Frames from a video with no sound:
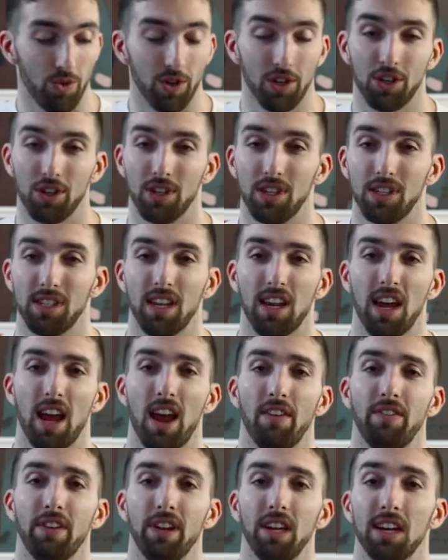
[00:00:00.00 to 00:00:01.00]
which is
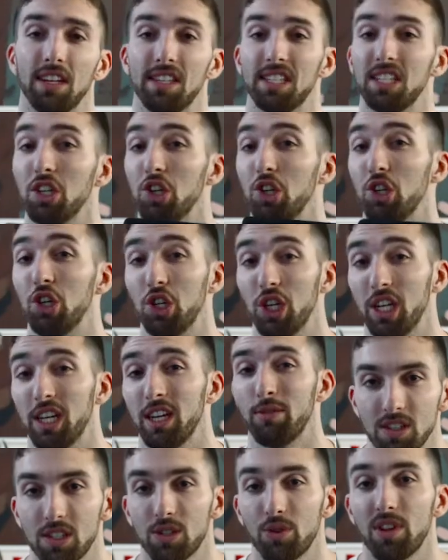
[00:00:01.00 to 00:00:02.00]
heavy as
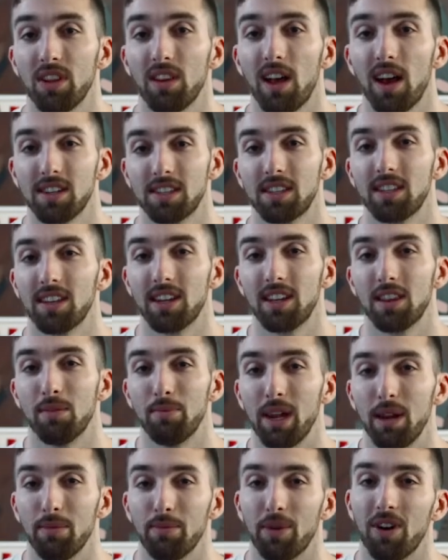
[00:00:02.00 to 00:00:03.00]
shit. So the last thing in the
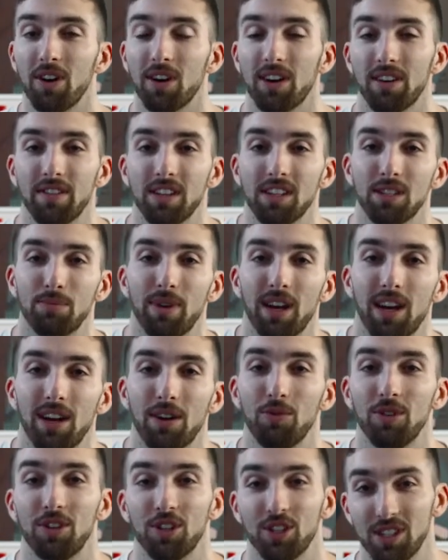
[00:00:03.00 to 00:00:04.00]
main pocket of this
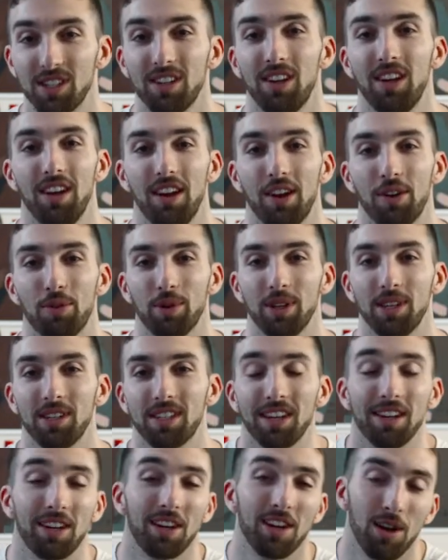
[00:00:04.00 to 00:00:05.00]
bag, which is really
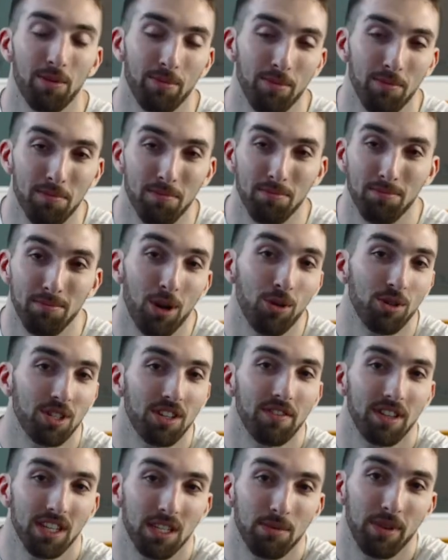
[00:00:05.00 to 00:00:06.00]
taking up most
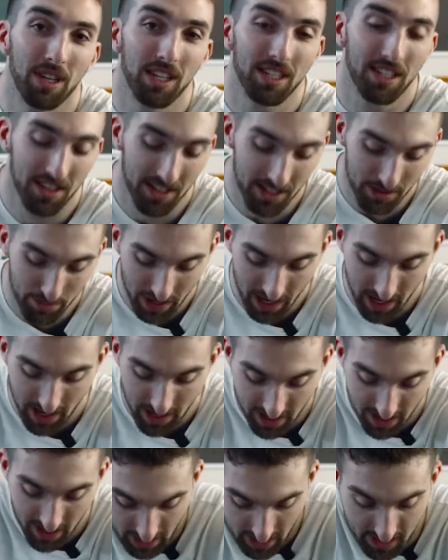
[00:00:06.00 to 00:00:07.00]
of the space in this
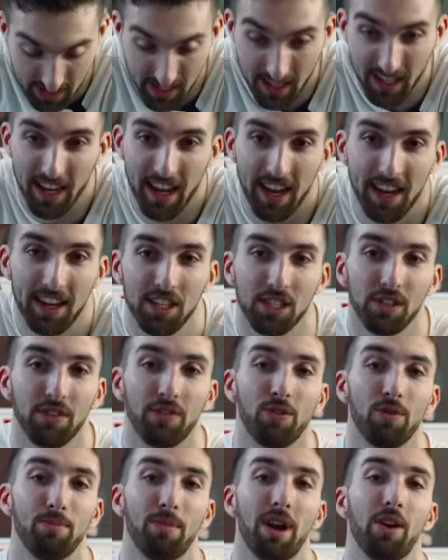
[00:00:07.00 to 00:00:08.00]
bag, is the case
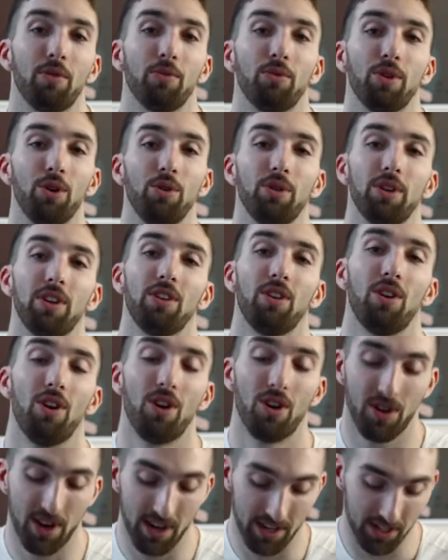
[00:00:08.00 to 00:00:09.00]
for my Ronin
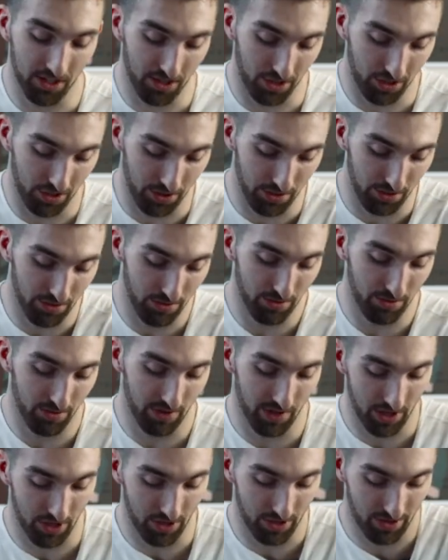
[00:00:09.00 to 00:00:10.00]
RS2,
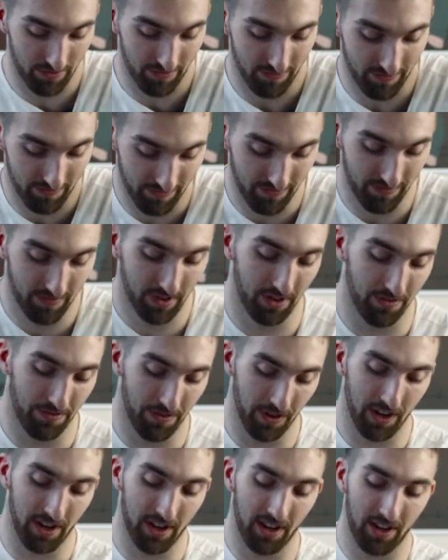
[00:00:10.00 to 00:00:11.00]
which, if
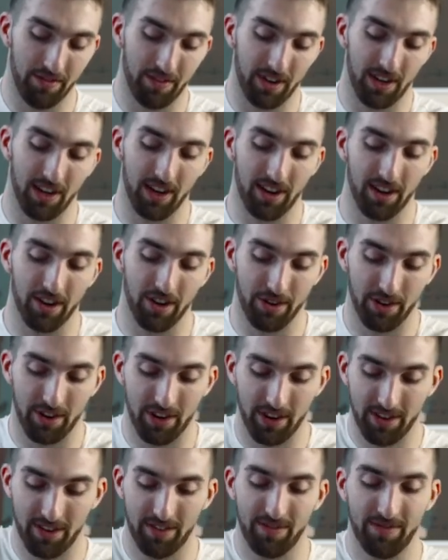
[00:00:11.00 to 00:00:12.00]
I can even get it out of here.